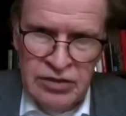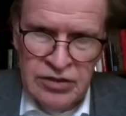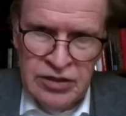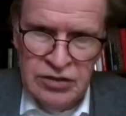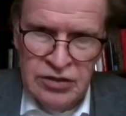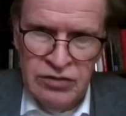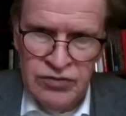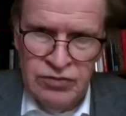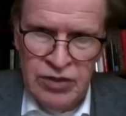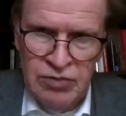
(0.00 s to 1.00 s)
the 16th
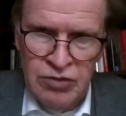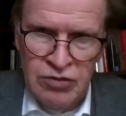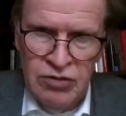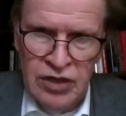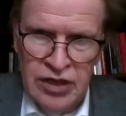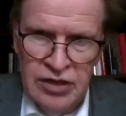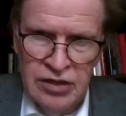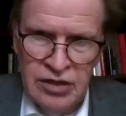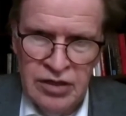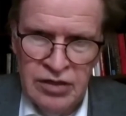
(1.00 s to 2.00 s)
of September looked like
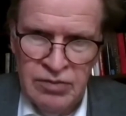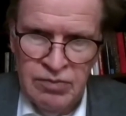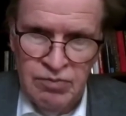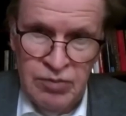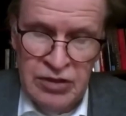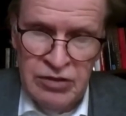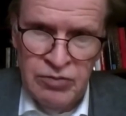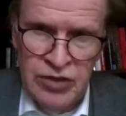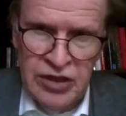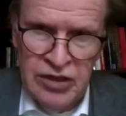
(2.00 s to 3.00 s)
a big
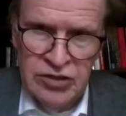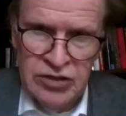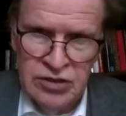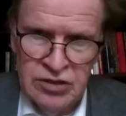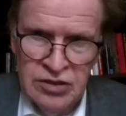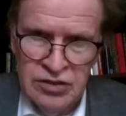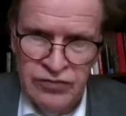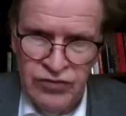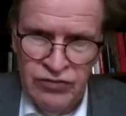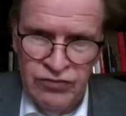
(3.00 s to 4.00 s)
humiliation and a
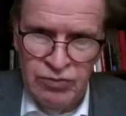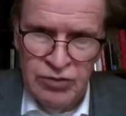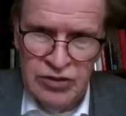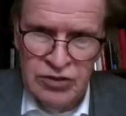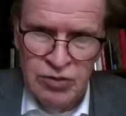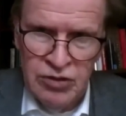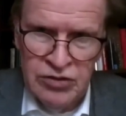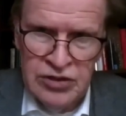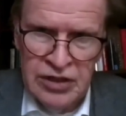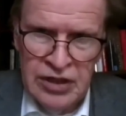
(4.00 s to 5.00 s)
defeat for British
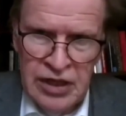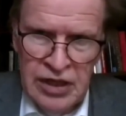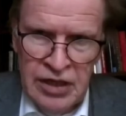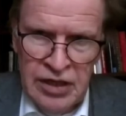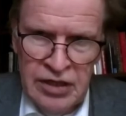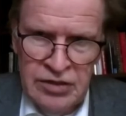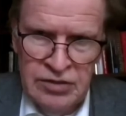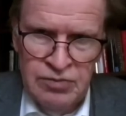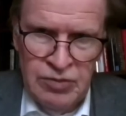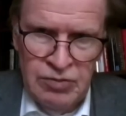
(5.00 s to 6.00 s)
policy,
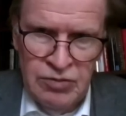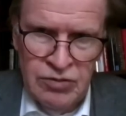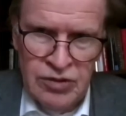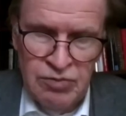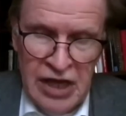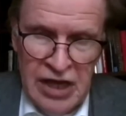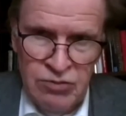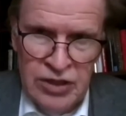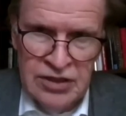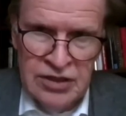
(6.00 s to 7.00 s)
and people called it Black
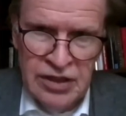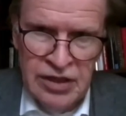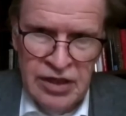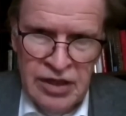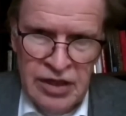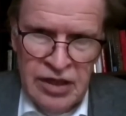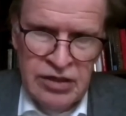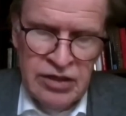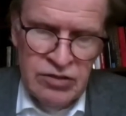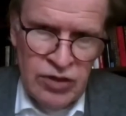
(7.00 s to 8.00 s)
Wednesday.
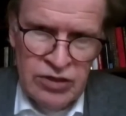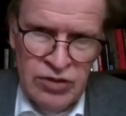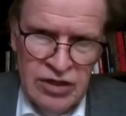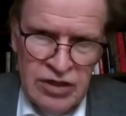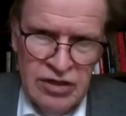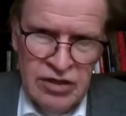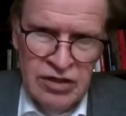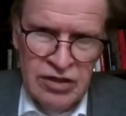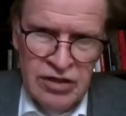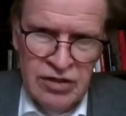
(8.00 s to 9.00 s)
And then quite
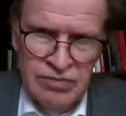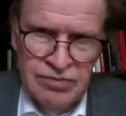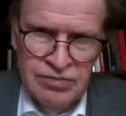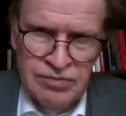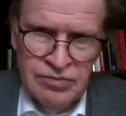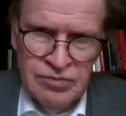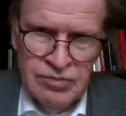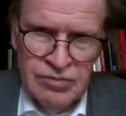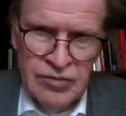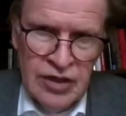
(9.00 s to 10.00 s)
quickly,
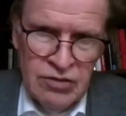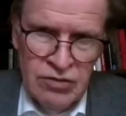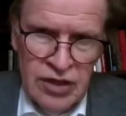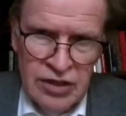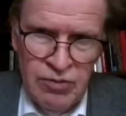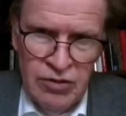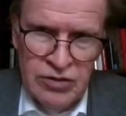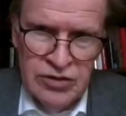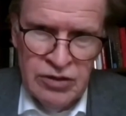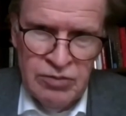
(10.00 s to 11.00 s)
it looked like a
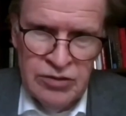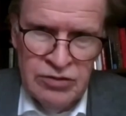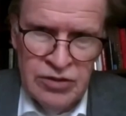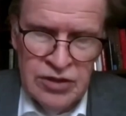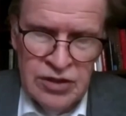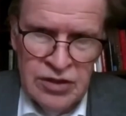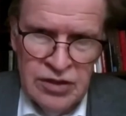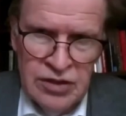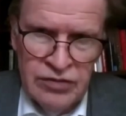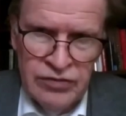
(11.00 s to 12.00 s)
policy
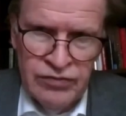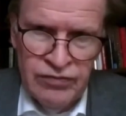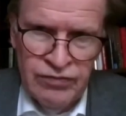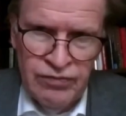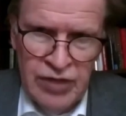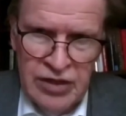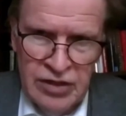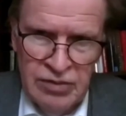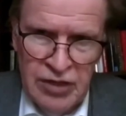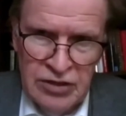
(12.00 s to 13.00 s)
opportunity of
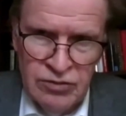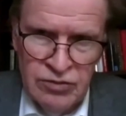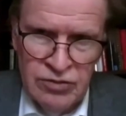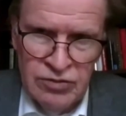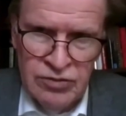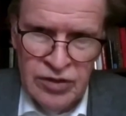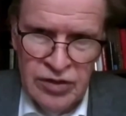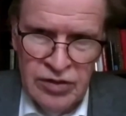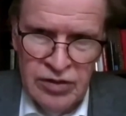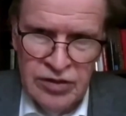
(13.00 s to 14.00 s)
making a
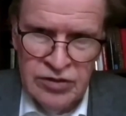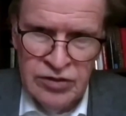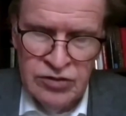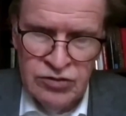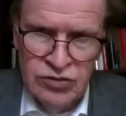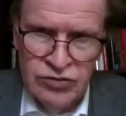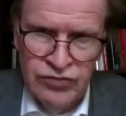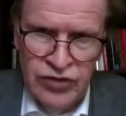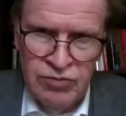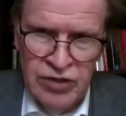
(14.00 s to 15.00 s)
better institutional
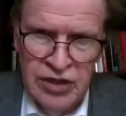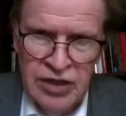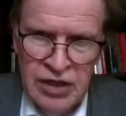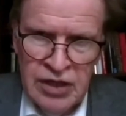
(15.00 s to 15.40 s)
framework,